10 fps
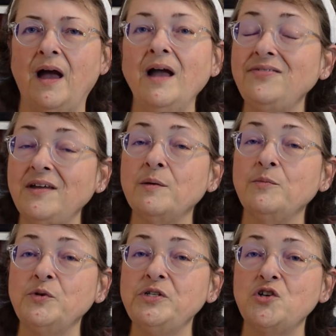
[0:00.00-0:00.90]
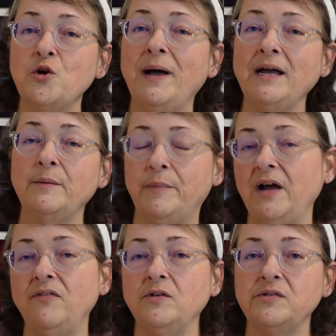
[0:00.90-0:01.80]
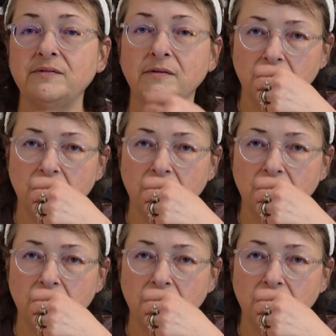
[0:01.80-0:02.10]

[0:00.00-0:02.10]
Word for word: I think I'm going to go back and buy those